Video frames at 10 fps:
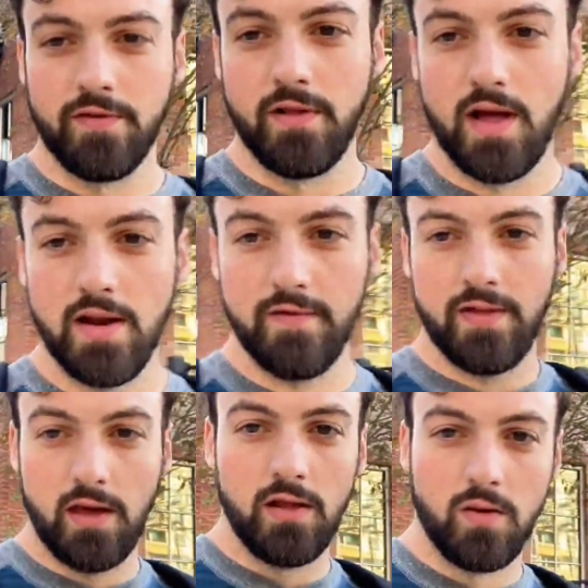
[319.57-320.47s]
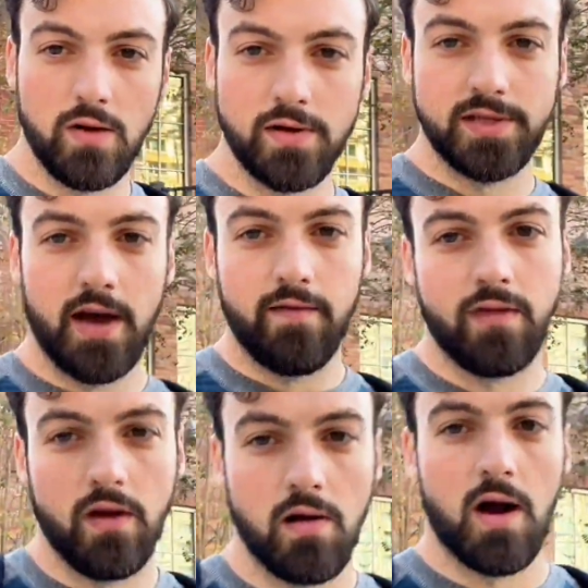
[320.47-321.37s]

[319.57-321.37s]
A lot of the lawyers have their